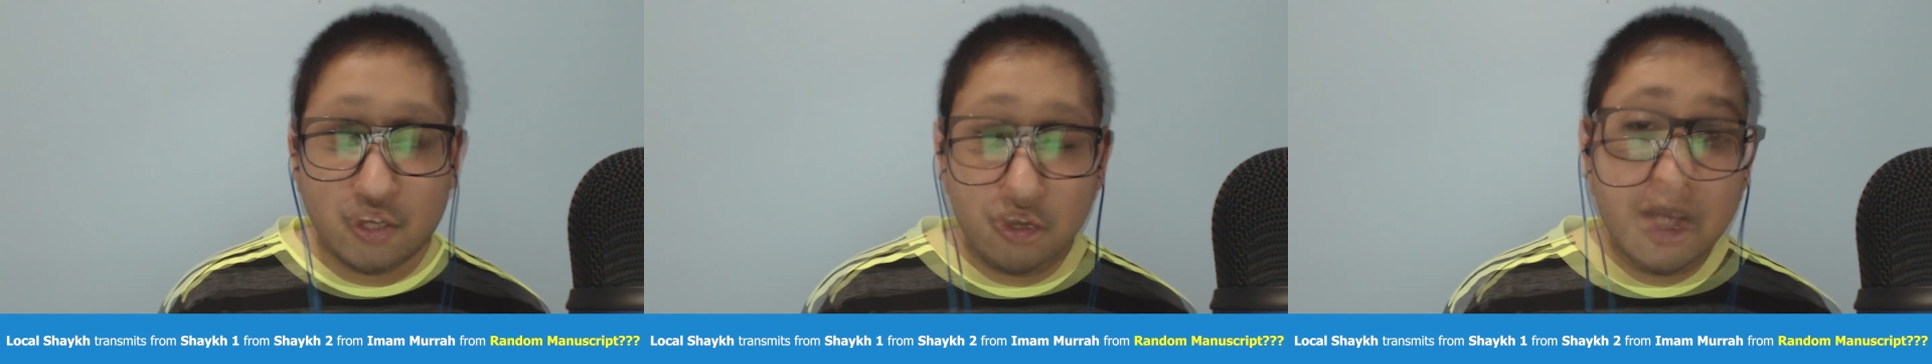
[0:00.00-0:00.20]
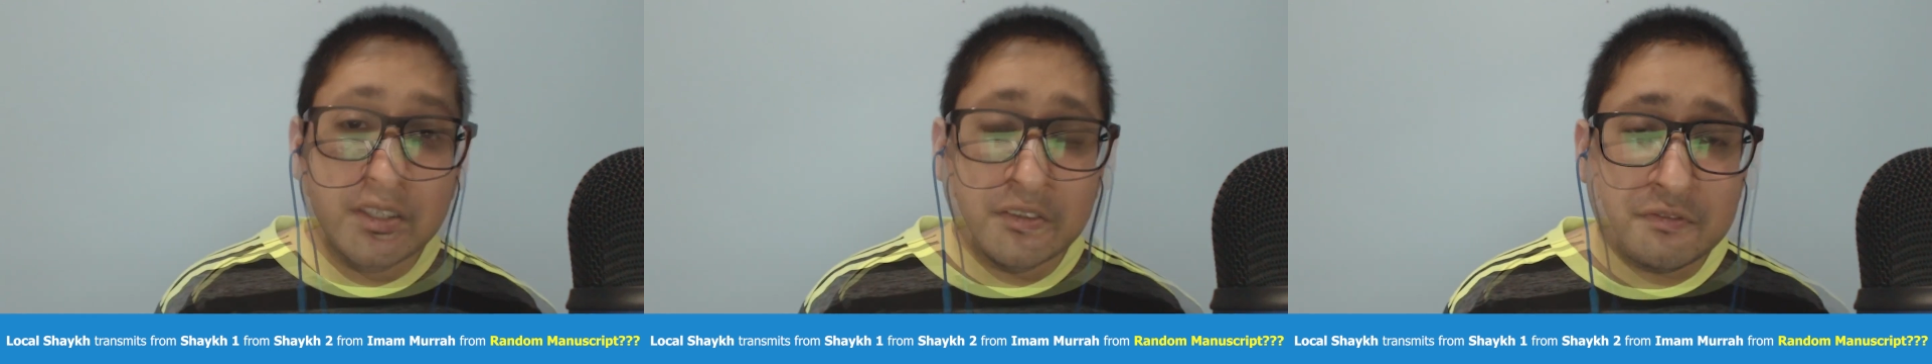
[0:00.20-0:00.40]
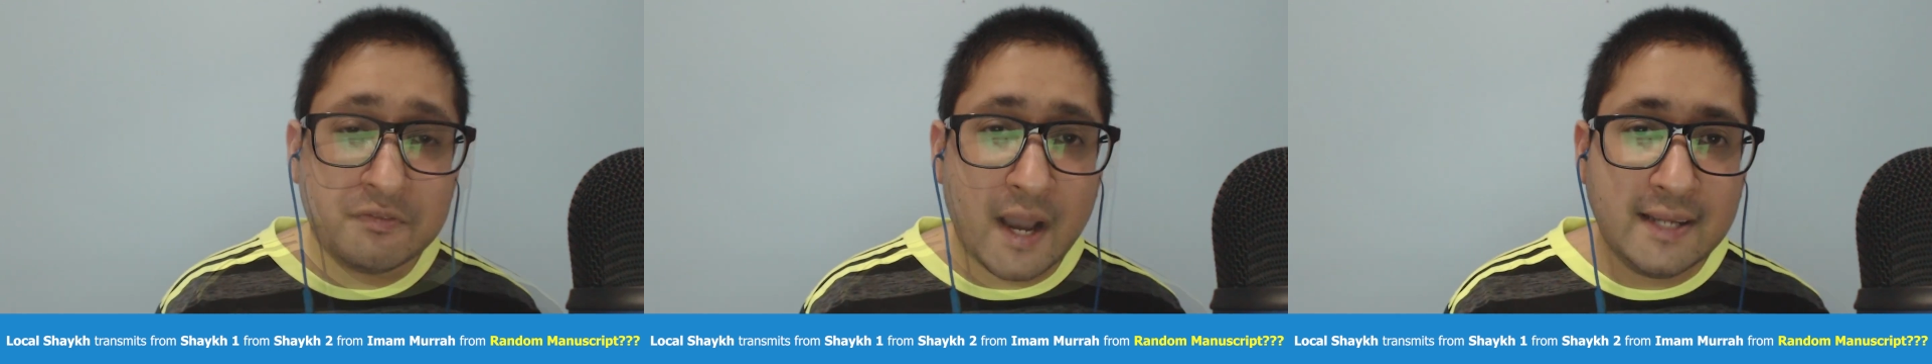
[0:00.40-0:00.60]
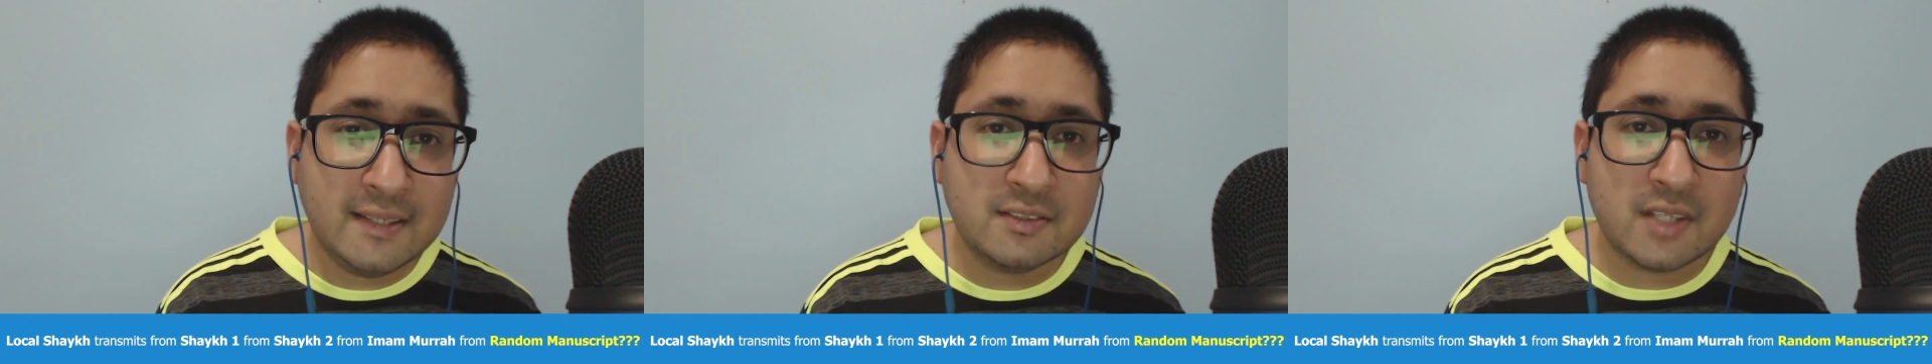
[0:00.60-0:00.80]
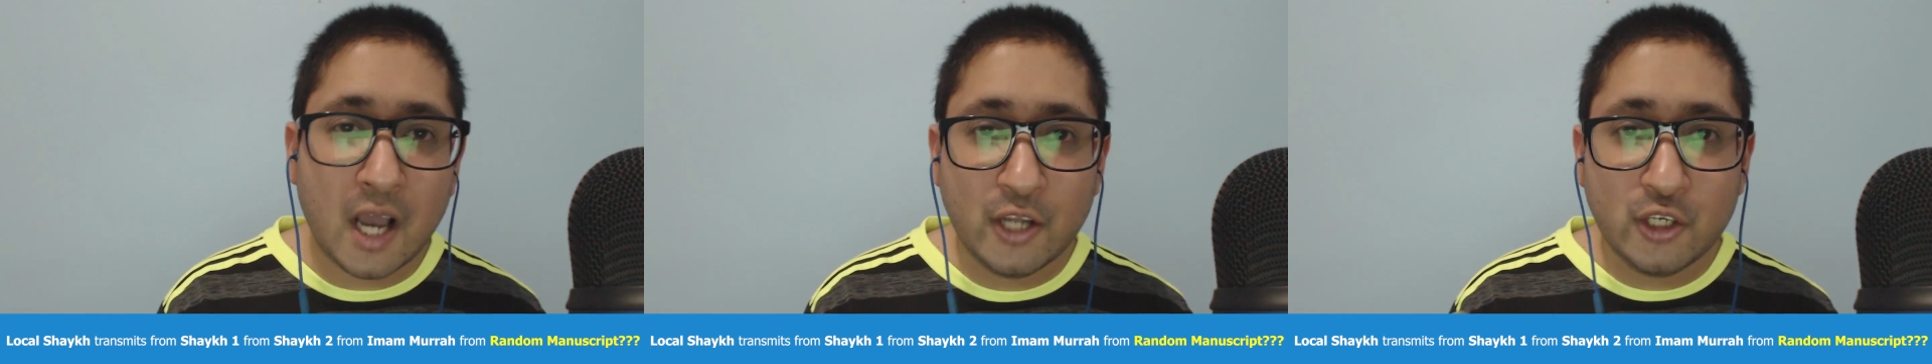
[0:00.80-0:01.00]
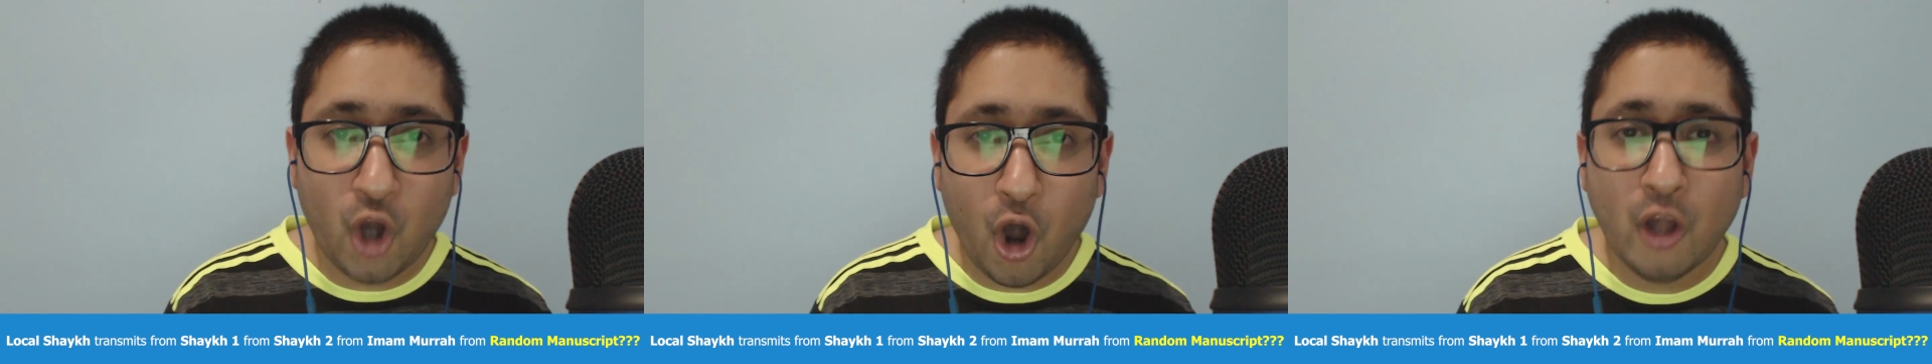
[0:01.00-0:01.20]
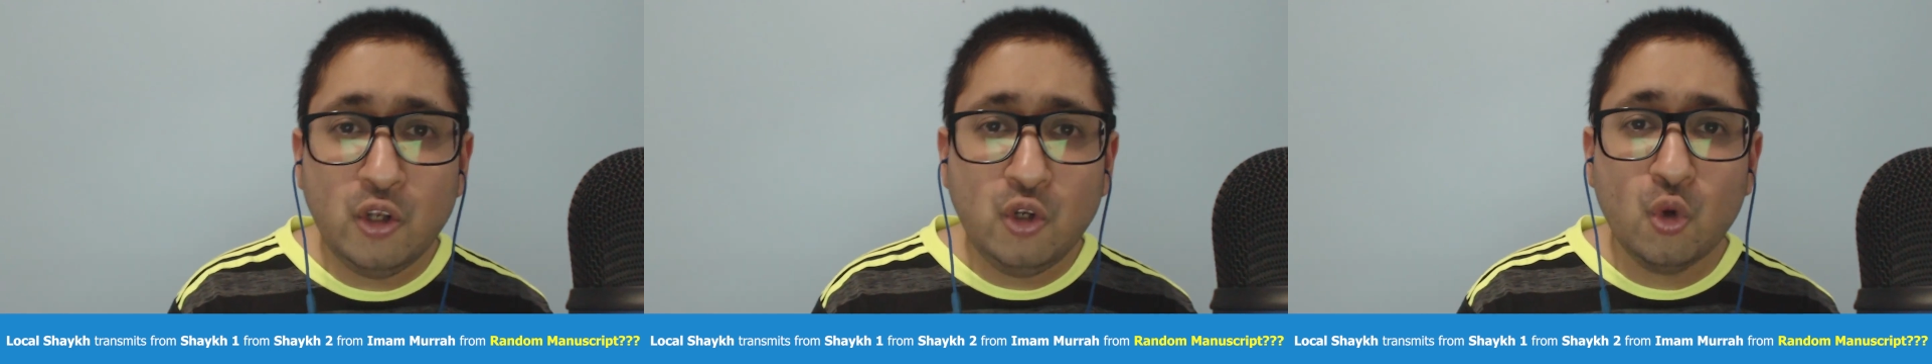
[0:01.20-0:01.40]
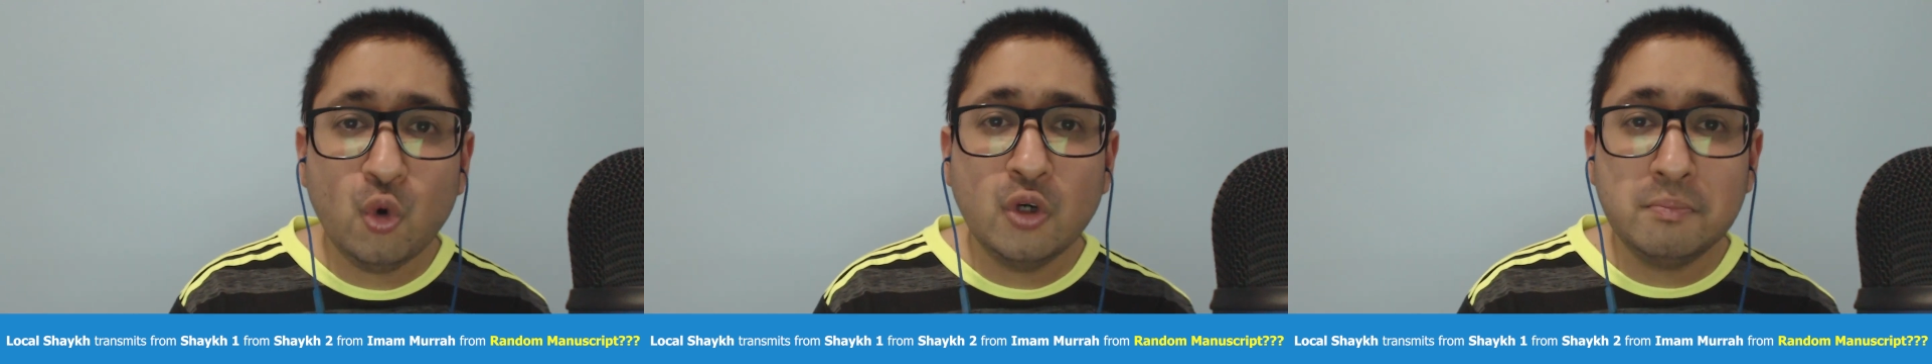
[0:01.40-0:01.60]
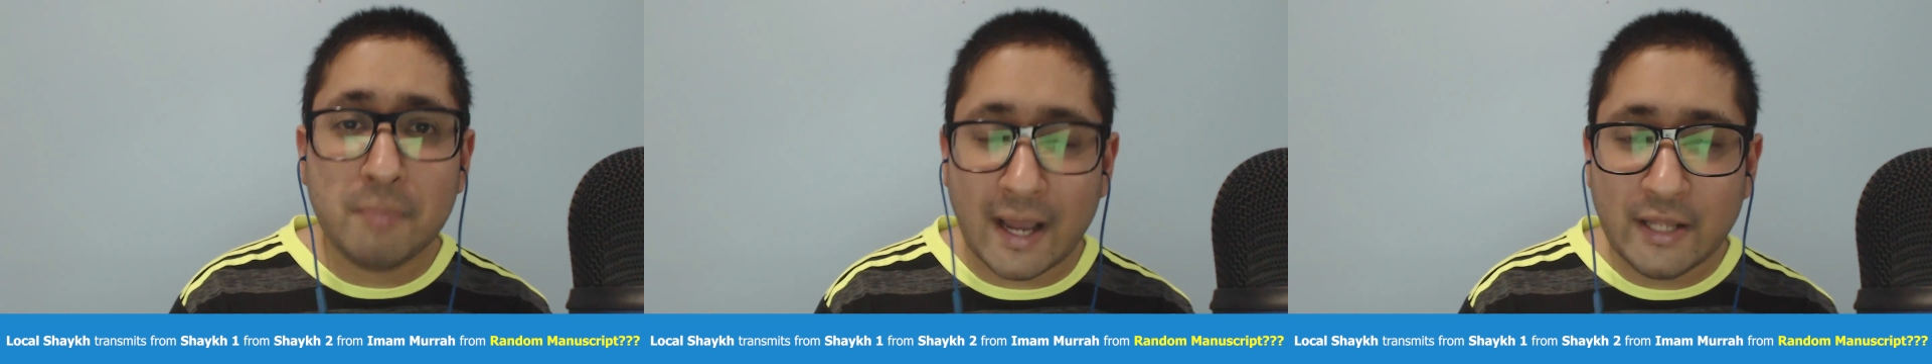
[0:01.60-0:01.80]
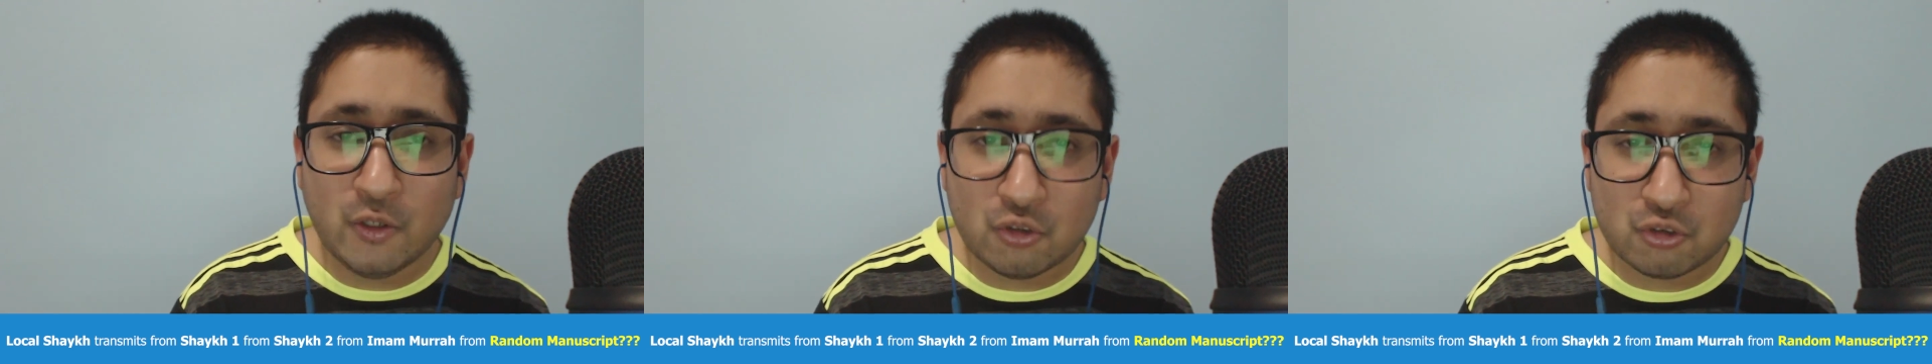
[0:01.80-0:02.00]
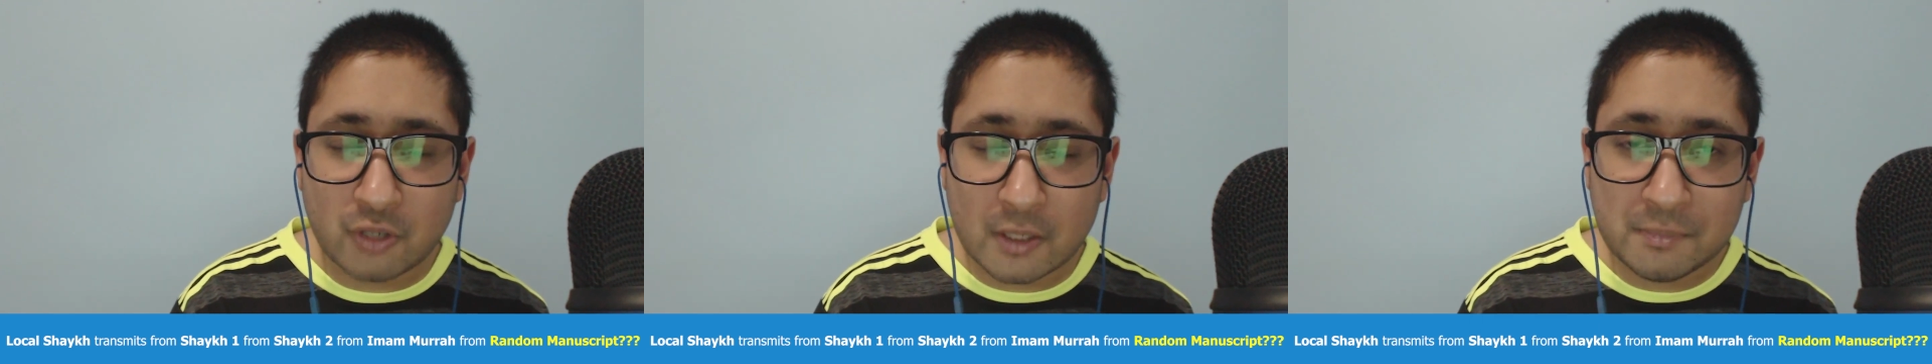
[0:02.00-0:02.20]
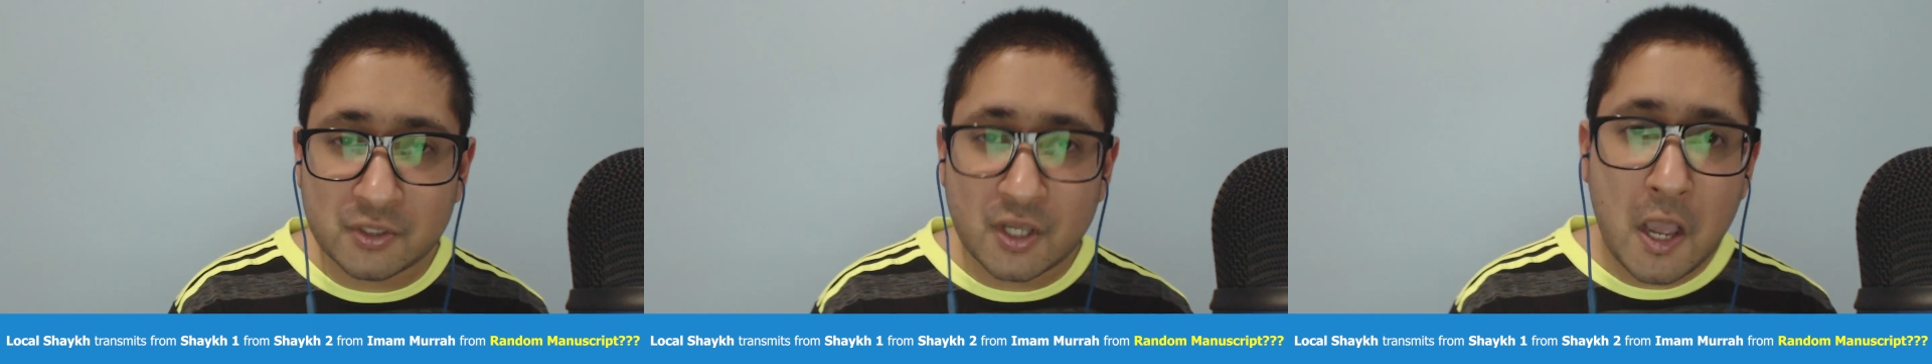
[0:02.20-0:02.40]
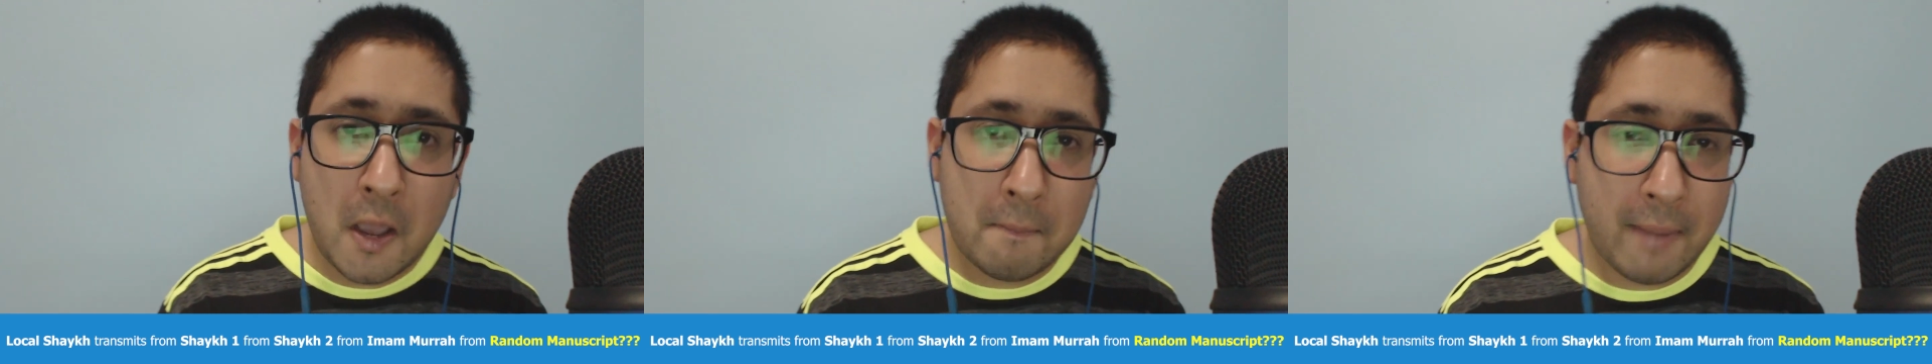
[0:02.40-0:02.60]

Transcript: try to find an unknown manuscript